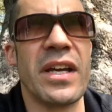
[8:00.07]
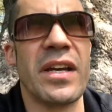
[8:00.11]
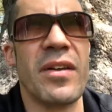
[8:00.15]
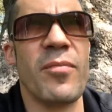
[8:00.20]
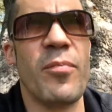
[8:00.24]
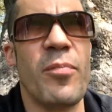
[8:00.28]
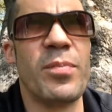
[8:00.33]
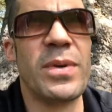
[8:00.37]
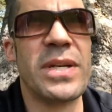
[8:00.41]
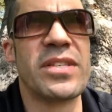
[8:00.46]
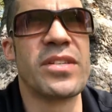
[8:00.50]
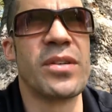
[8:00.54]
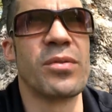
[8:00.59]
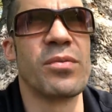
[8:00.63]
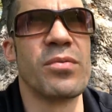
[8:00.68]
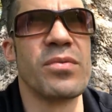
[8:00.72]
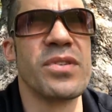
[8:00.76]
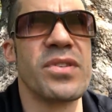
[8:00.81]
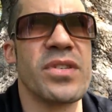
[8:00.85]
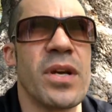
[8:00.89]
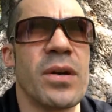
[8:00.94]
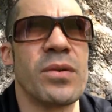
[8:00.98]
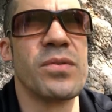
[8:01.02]
to get better
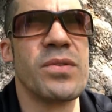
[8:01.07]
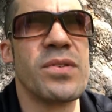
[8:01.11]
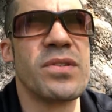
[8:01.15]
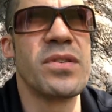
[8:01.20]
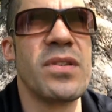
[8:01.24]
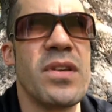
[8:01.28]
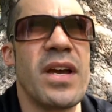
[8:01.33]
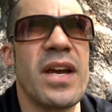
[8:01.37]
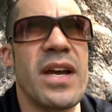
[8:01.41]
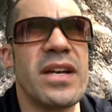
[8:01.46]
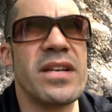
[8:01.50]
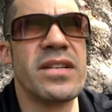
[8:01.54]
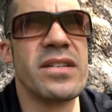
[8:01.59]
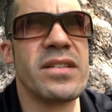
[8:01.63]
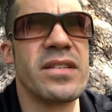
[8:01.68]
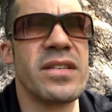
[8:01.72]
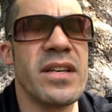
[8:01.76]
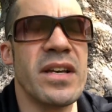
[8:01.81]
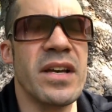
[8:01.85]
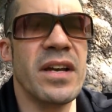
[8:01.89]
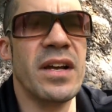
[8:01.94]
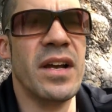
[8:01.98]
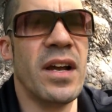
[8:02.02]
results
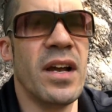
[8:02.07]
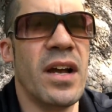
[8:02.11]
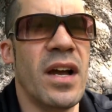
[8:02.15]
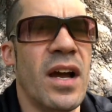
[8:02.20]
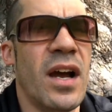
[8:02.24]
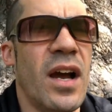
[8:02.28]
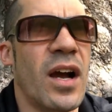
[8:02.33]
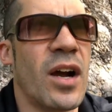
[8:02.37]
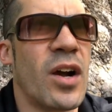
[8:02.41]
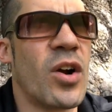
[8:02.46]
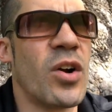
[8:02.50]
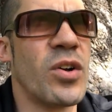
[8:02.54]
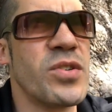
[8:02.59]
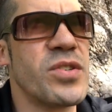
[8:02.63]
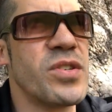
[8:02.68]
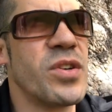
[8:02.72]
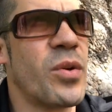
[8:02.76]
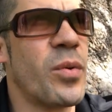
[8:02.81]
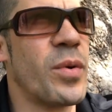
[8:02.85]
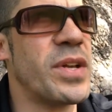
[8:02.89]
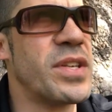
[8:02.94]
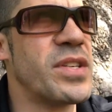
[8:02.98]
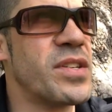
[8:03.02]
as a
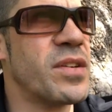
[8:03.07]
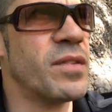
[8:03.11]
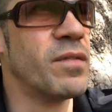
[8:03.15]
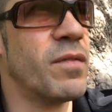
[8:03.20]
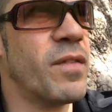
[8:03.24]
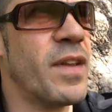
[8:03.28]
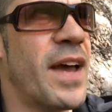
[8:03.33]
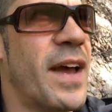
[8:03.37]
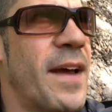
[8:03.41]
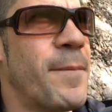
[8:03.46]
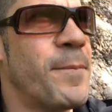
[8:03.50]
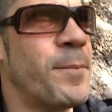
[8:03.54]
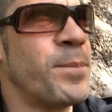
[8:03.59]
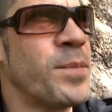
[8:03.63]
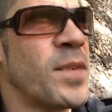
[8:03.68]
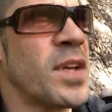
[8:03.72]
consequence of that.